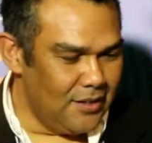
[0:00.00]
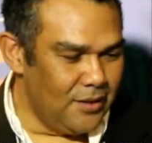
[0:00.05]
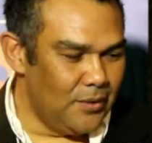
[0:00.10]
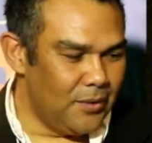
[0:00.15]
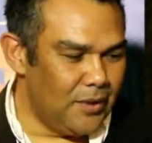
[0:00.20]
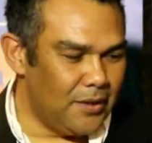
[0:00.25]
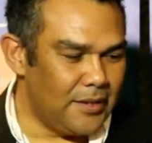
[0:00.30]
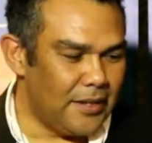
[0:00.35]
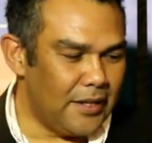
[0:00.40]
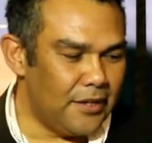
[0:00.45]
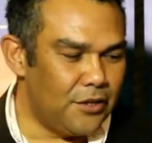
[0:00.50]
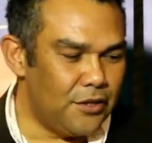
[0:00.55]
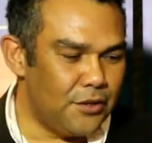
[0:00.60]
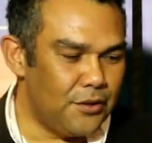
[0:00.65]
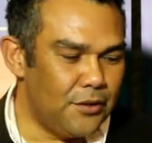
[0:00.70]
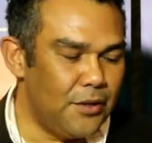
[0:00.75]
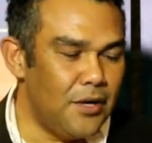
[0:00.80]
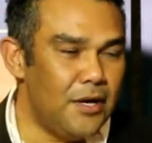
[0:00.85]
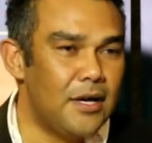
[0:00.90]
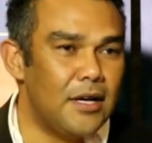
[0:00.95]
Well, thank
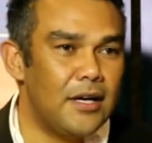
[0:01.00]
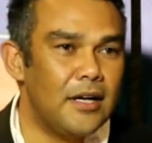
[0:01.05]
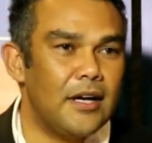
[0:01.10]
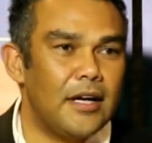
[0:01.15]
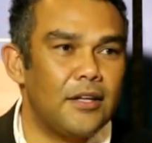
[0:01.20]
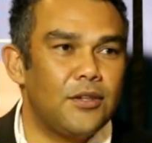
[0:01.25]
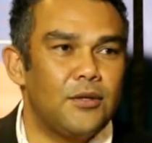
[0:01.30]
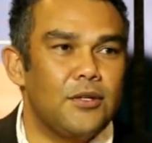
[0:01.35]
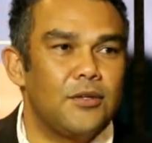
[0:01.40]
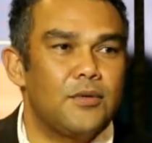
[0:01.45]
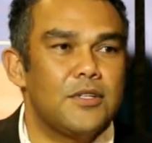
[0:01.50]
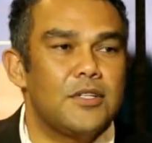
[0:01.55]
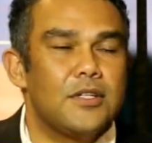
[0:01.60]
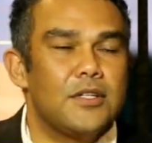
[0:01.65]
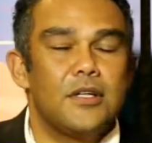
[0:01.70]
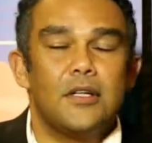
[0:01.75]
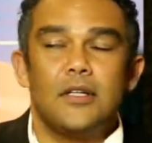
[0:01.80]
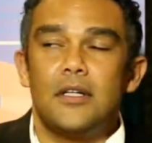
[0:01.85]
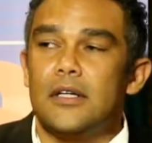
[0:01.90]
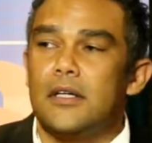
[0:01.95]
you. I thought it was
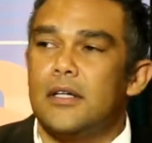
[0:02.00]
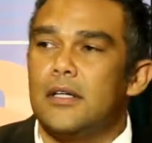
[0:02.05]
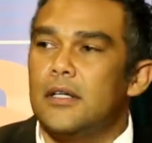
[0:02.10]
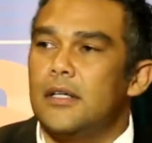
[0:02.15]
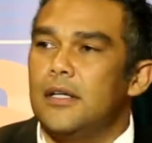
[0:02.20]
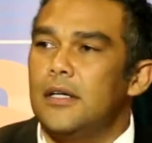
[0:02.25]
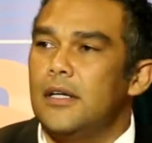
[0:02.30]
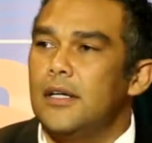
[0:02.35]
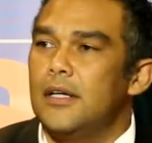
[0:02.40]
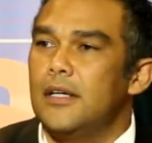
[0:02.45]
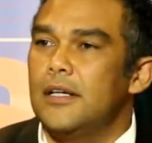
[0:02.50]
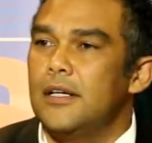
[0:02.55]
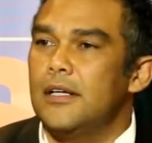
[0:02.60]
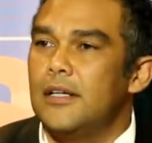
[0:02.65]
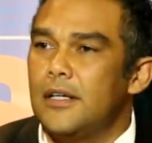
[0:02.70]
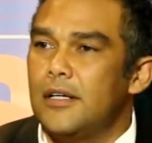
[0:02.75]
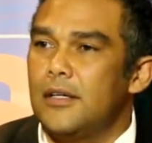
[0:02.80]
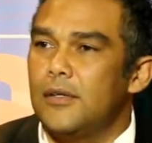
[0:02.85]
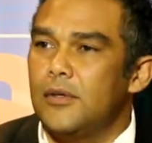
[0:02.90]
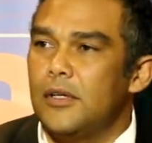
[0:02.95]
a,
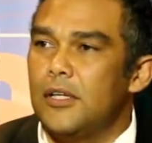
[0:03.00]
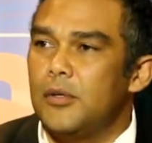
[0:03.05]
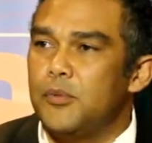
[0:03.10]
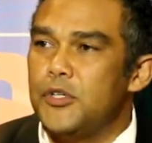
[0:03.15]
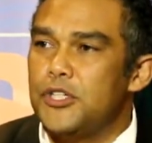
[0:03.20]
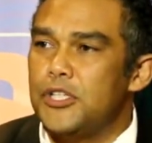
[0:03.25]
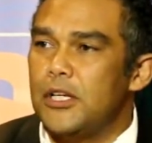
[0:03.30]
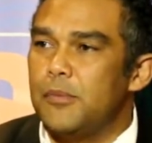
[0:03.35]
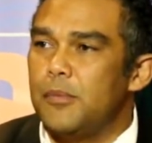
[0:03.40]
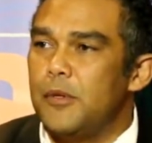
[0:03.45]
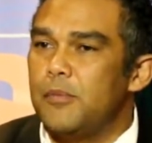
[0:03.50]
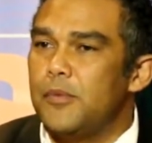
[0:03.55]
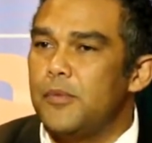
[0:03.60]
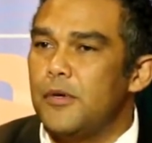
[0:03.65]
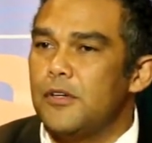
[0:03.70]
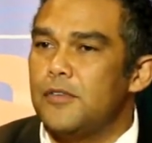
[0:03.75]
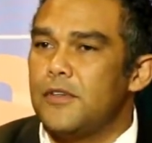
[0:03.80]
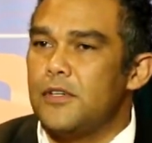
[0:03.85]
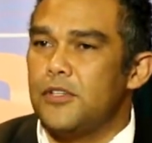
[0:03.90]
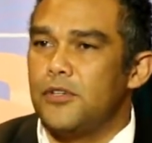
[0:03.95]
a, a really appreciate being
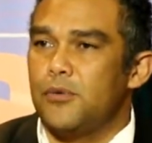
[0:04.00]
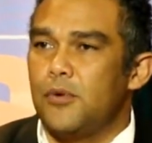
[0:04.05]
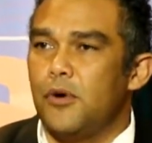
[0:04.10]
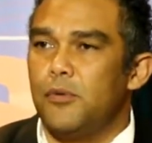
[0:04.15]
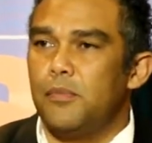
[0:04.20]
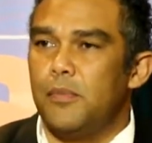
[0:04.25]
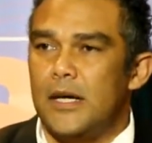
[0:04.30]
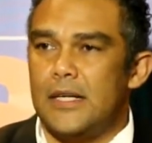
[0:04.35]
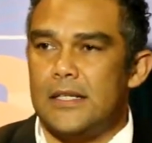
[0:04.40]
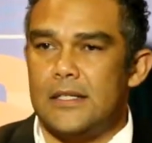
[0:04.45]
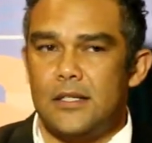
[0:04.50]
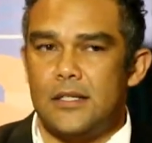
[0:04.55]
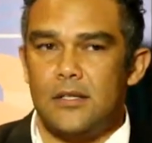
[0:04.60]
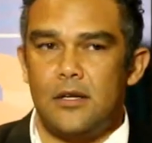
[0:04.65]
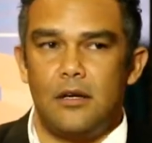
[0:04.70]
part of such a robust